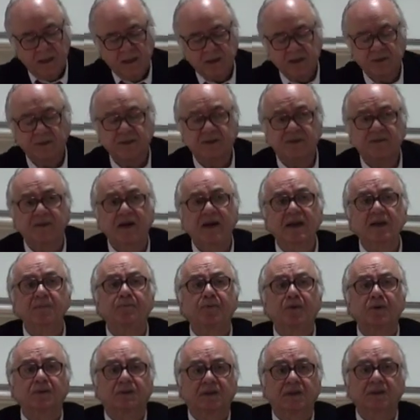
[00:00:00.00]
So it's very
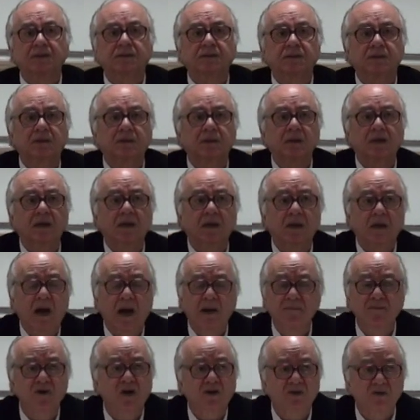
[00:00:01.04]
important. Uh,
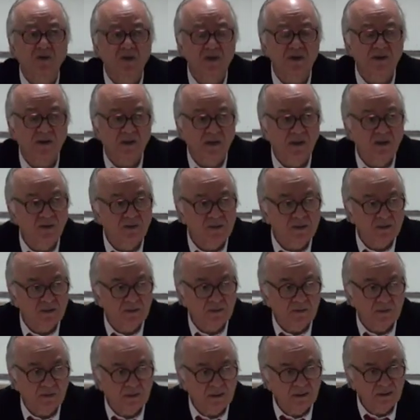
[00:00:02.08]
I'm not going
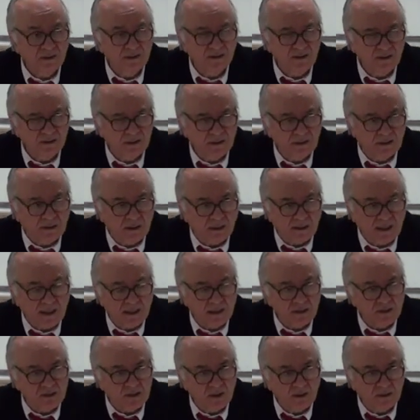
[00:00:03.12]
into the
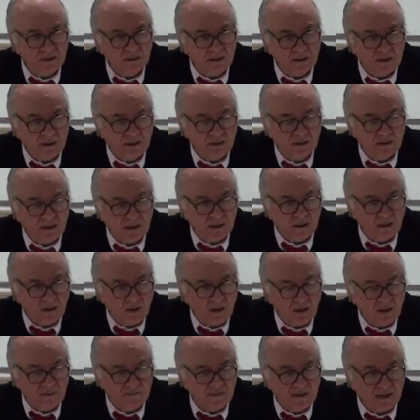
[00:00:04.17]
details on the critique
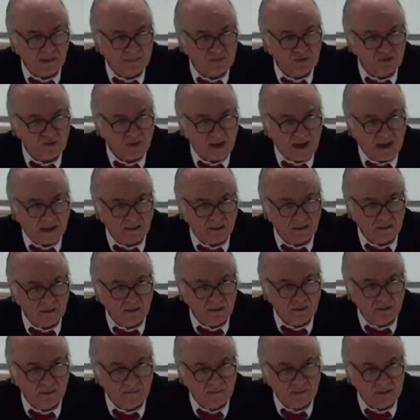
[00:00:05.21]
of the abstract
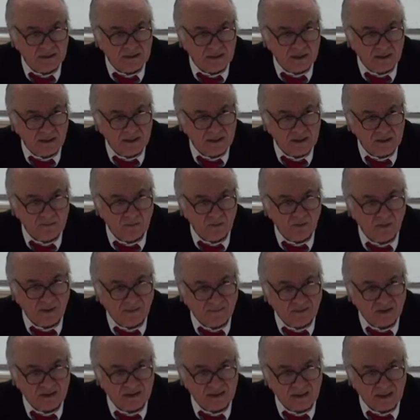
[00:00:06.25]
universalism. We
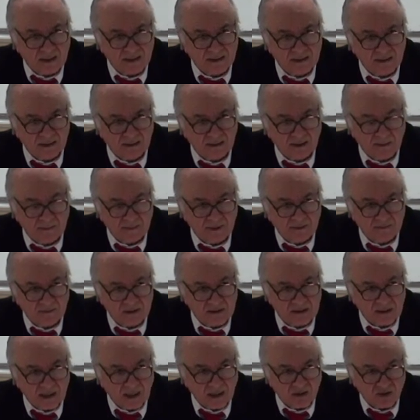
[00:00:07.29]
have discussed that in a
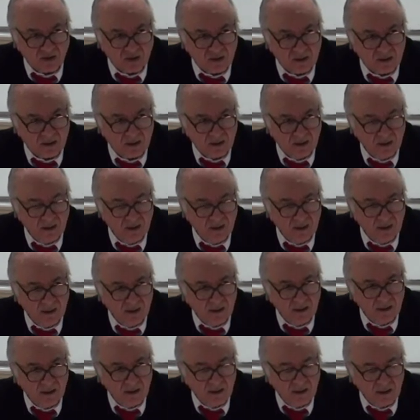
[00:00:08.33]
previous lecture
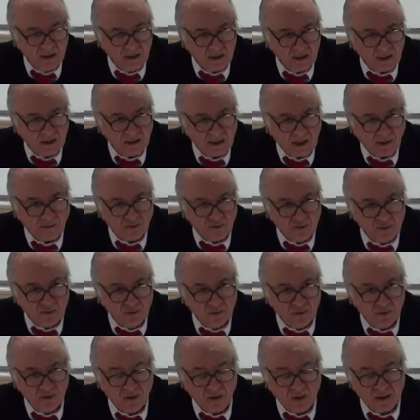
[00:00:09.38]
that I
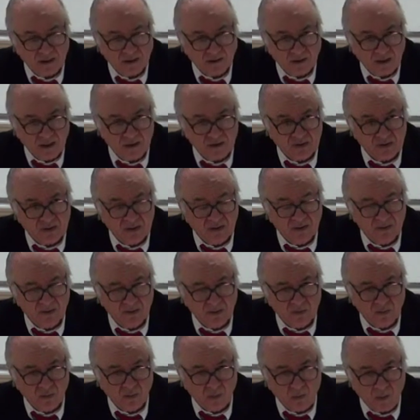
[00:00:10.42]
drew your attention
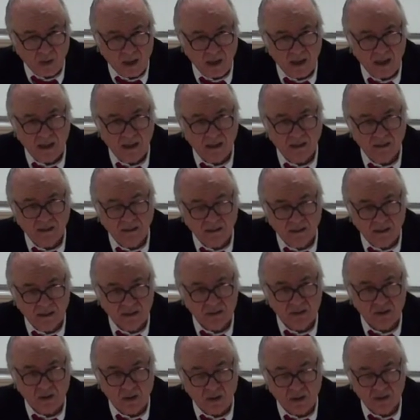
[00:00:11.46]
to why
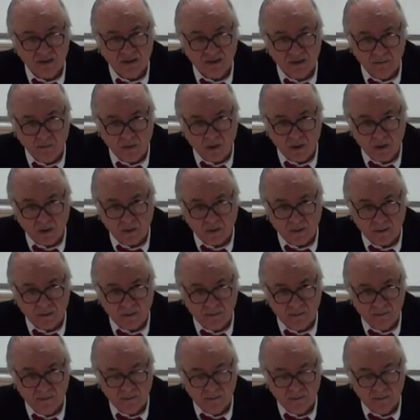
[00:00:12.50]
this oxymoron,